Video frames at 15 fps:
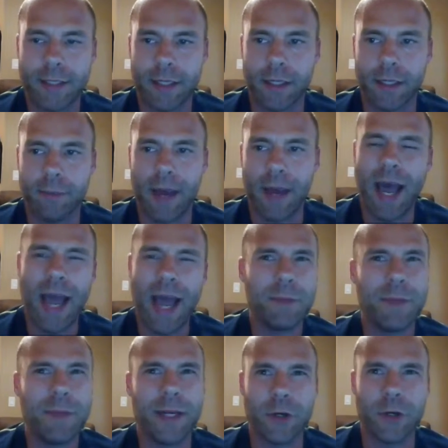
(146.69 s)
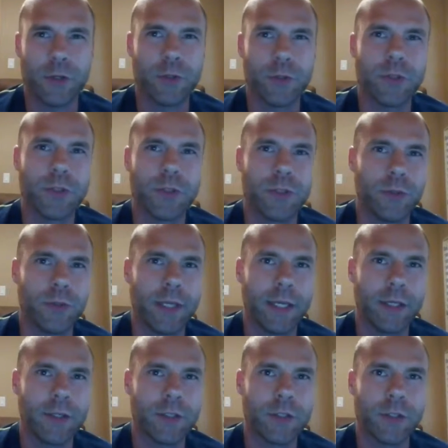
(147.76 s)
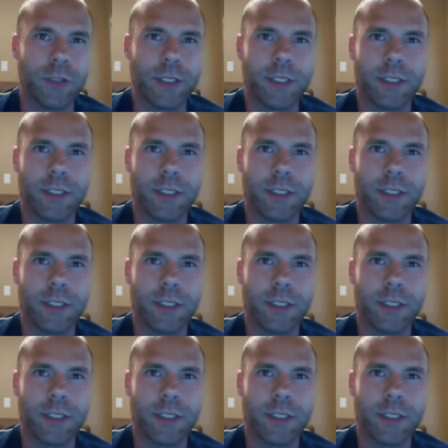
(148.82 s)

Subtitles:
I had been introduced to the industry,